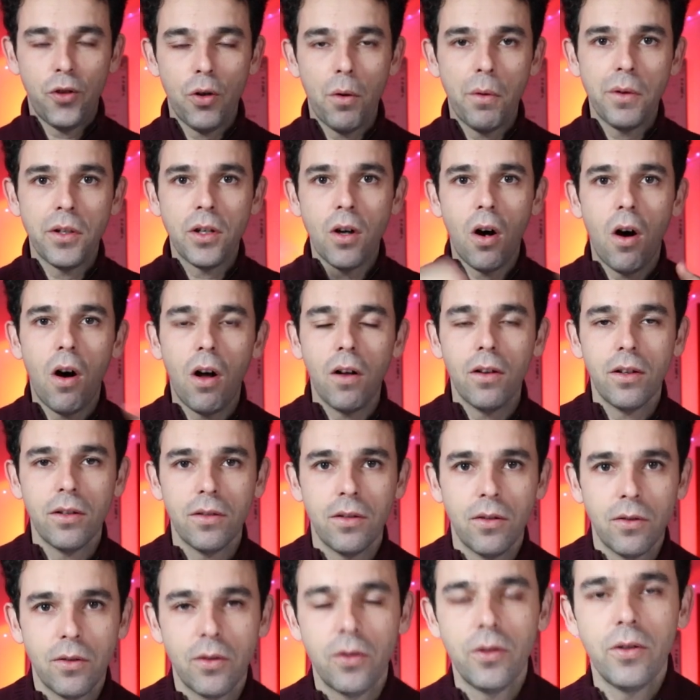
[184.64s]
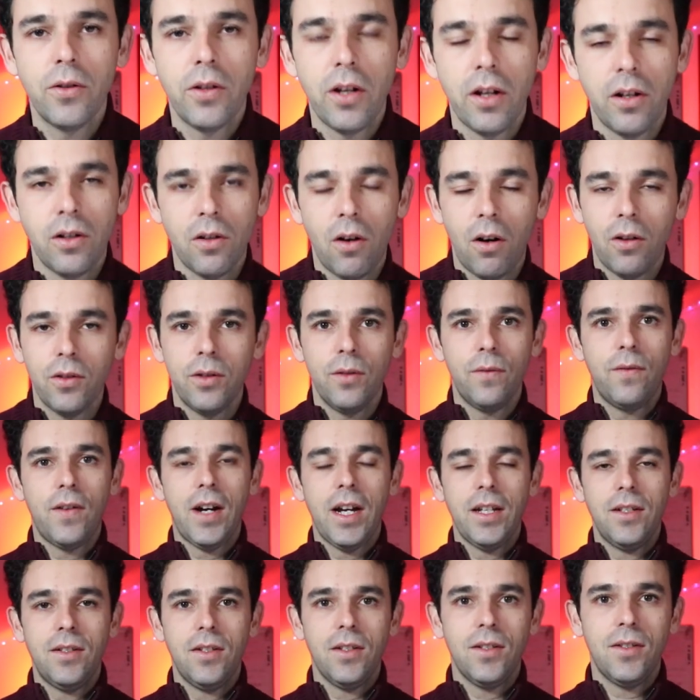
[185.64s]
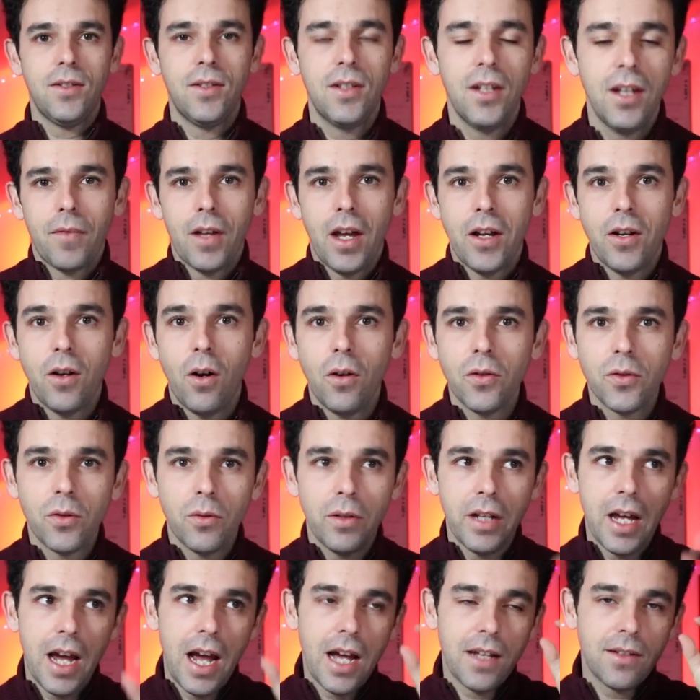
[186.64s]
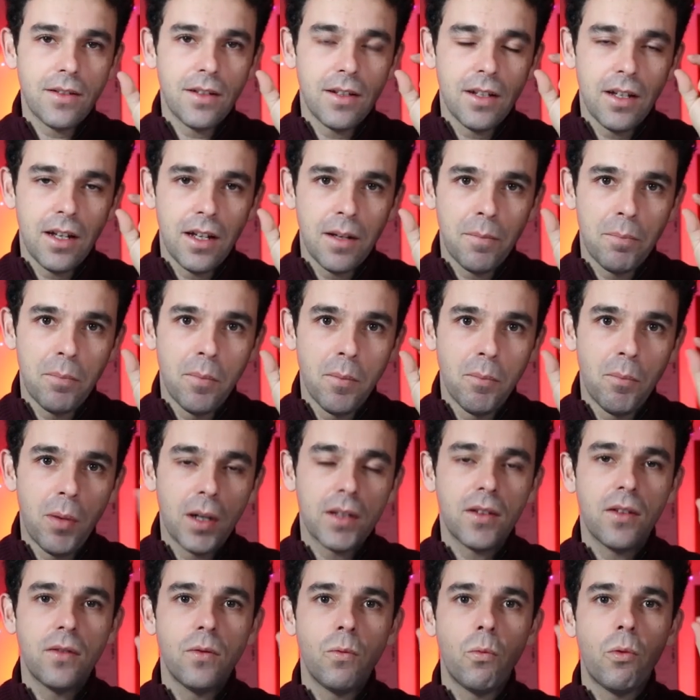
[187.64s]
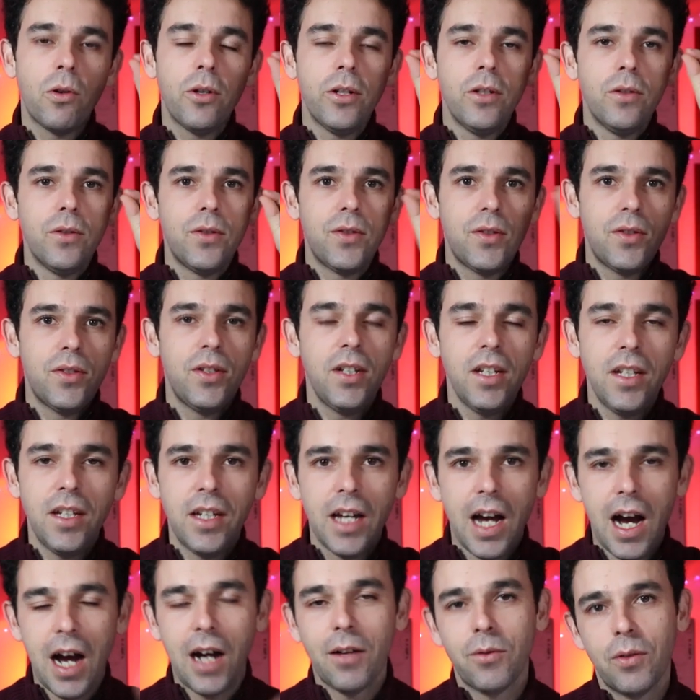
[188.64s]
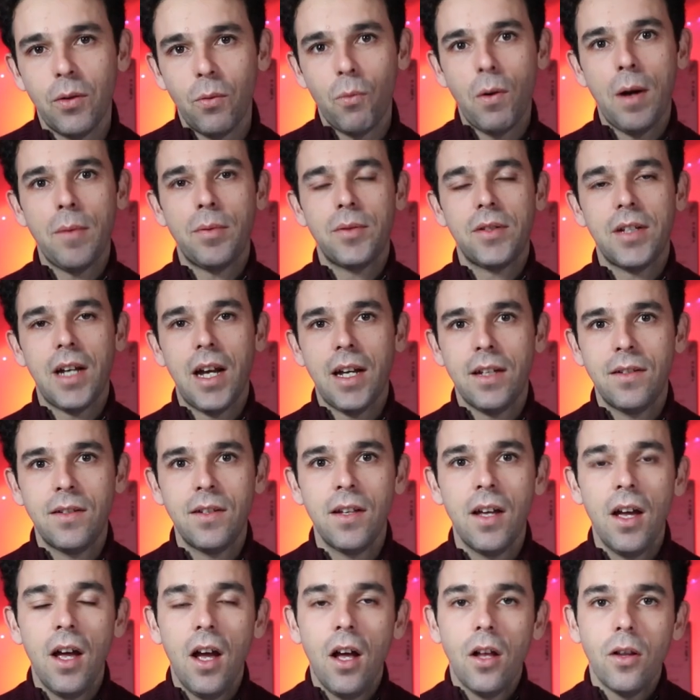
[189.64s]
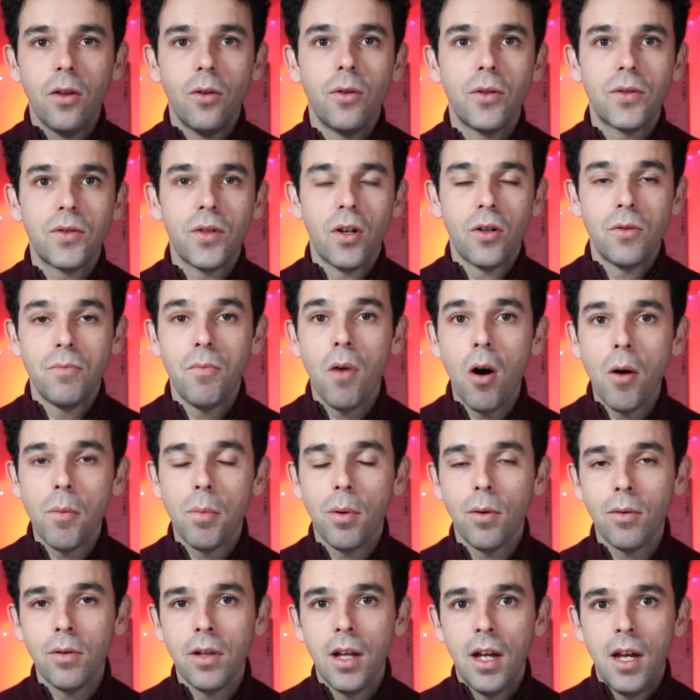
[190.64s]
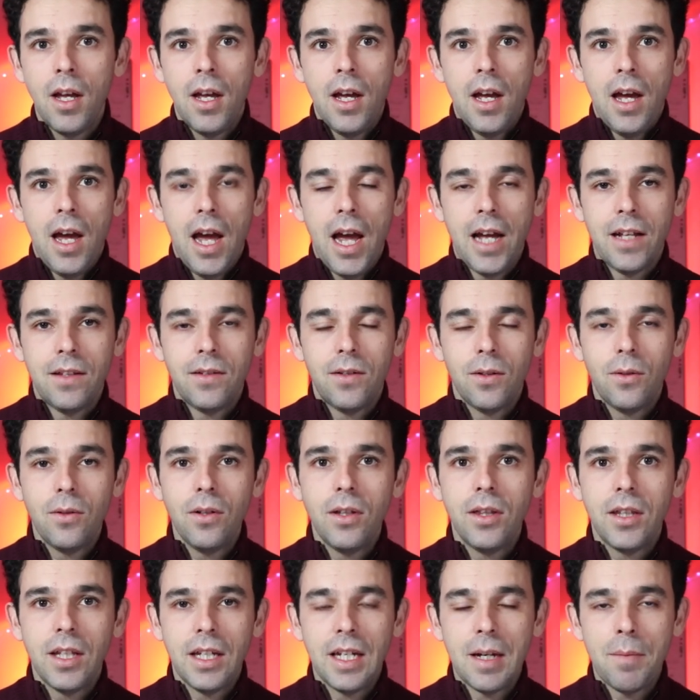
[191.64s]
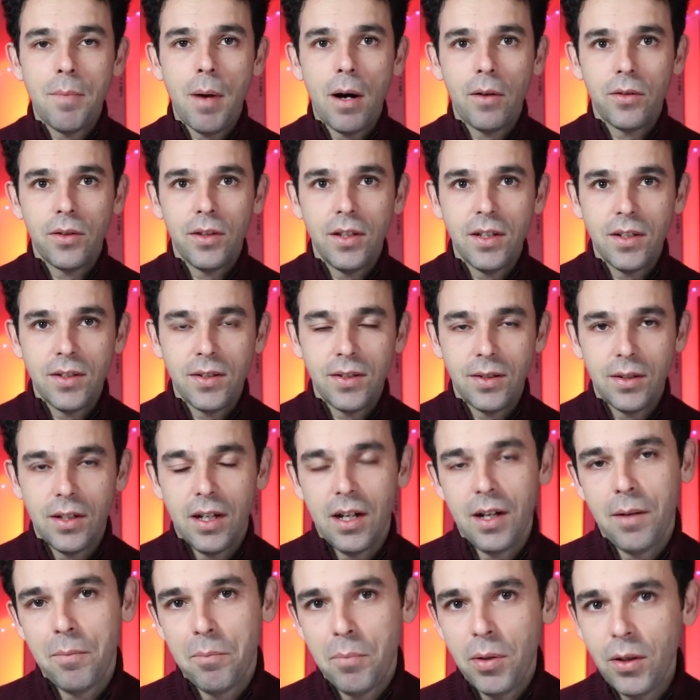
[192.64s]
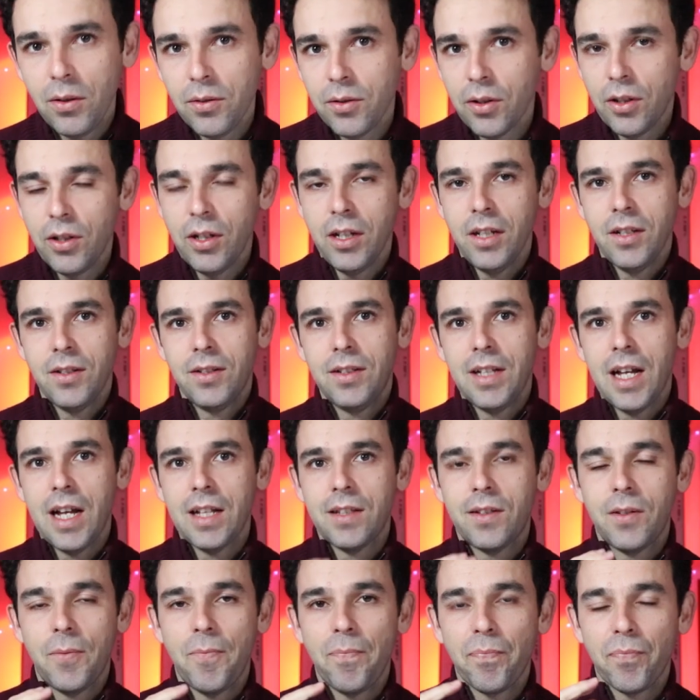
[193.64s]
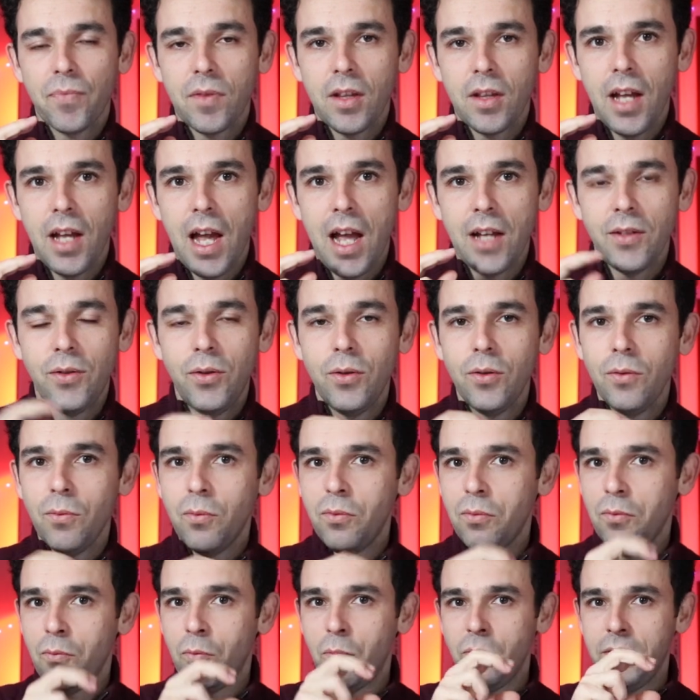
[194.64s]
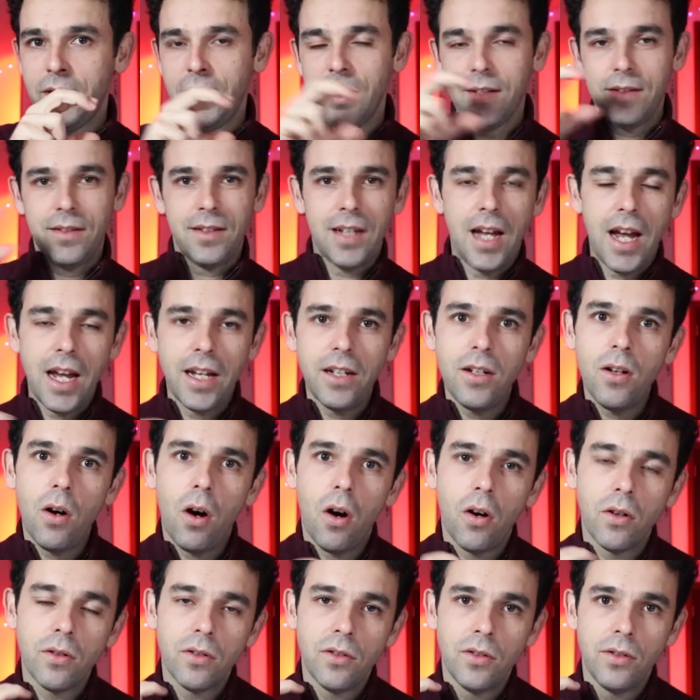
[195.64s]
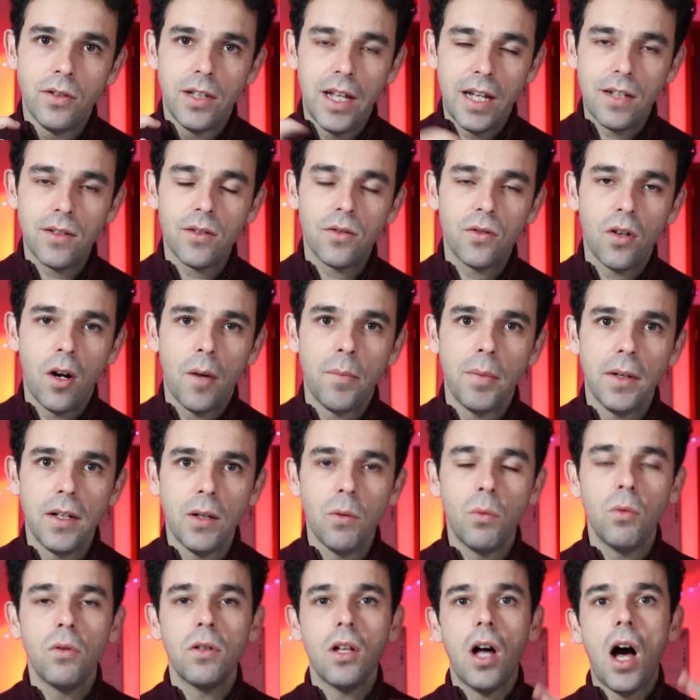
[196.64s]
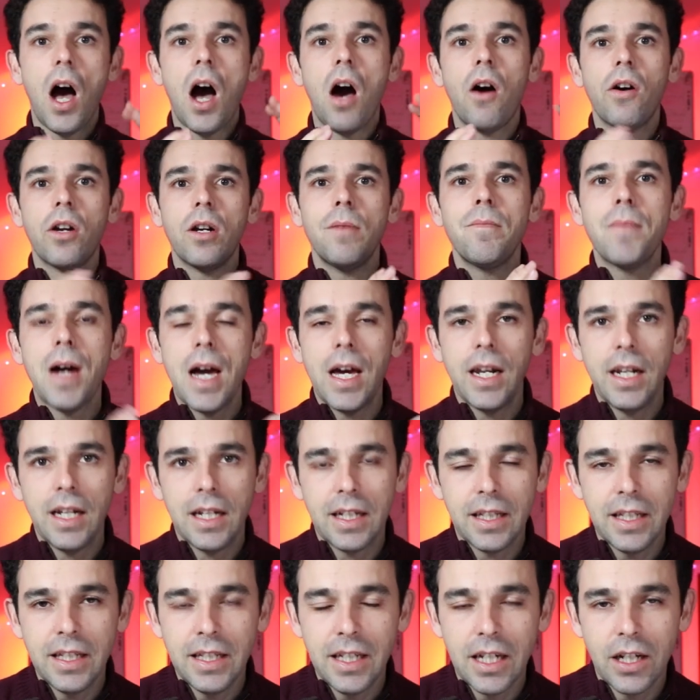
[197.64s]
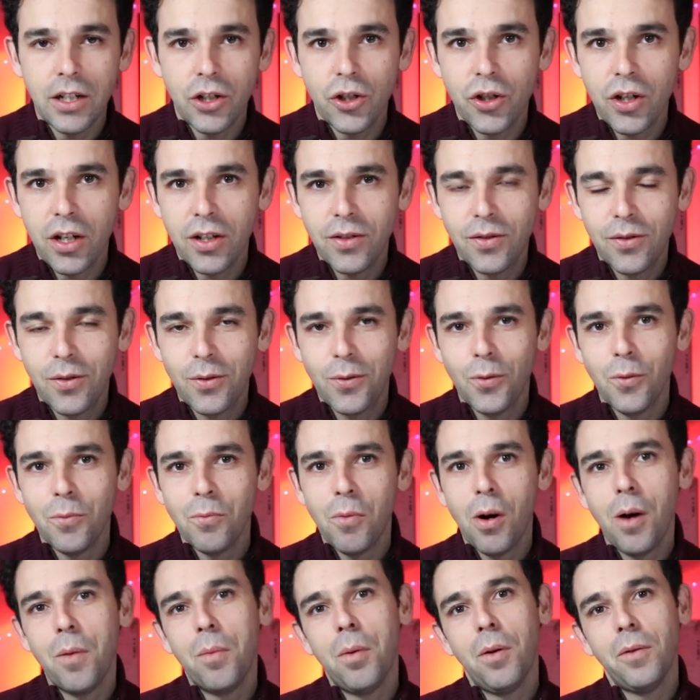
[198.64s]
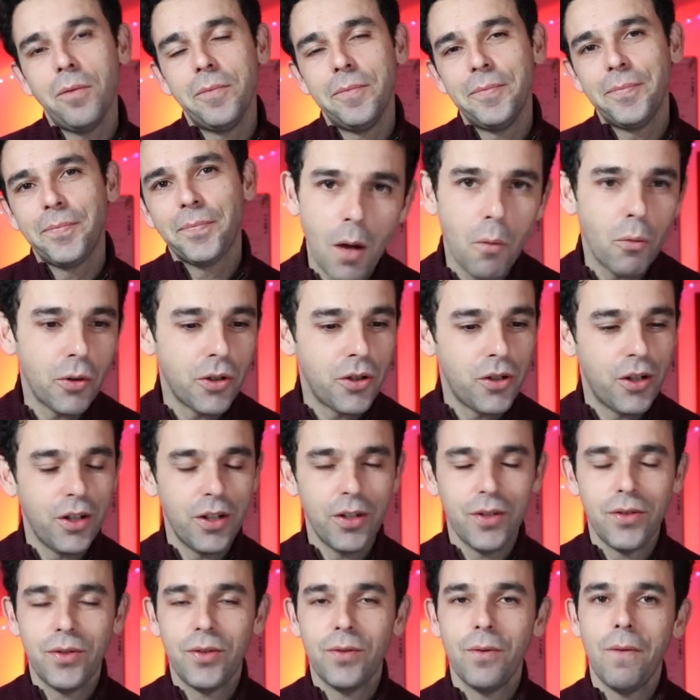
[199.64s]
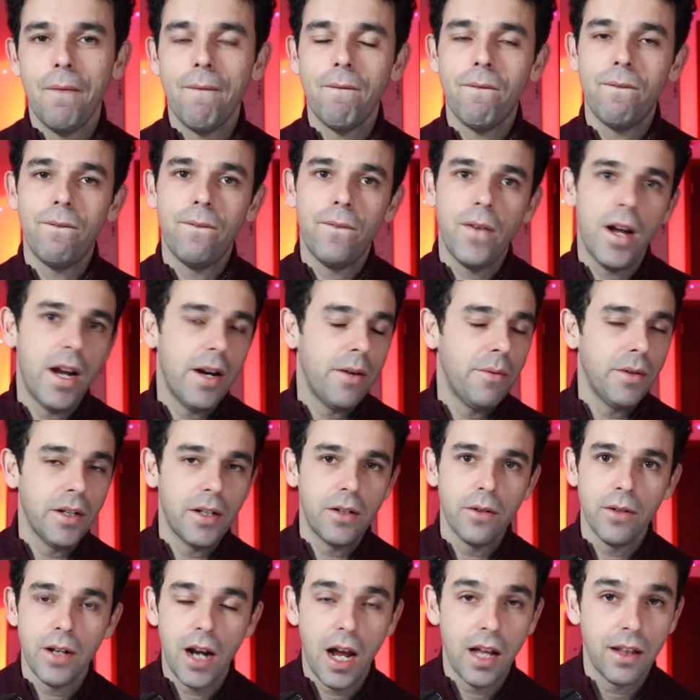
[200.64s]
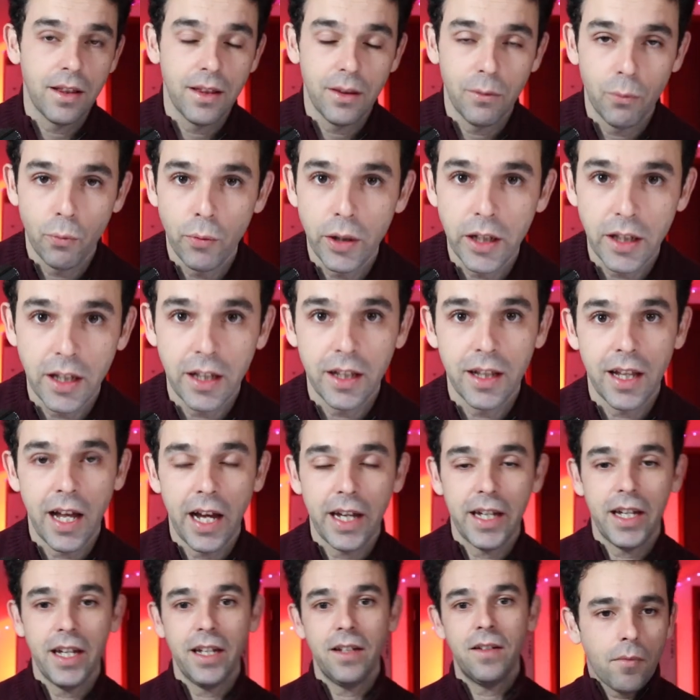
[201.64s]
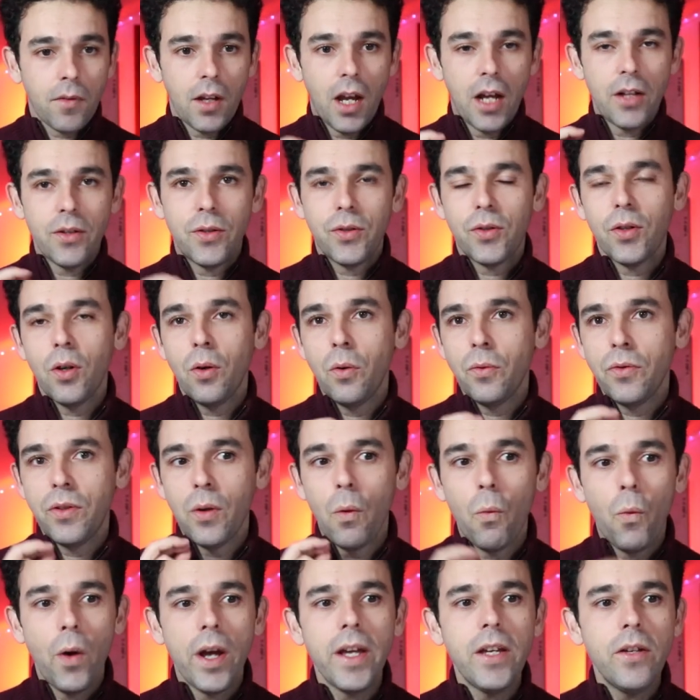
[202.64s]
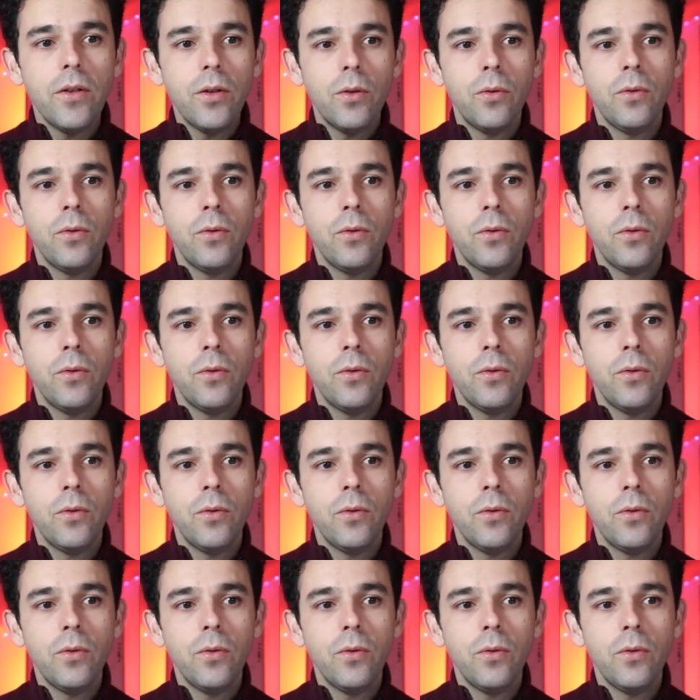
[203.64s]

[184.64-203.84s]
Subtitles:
showing all good and all devices. And also it has a button where you see how the website looks on mobile. And the good thing about this builder is that as you design on desktop, it will automatically adjust to mobile, which is very good. I really like it. And so the way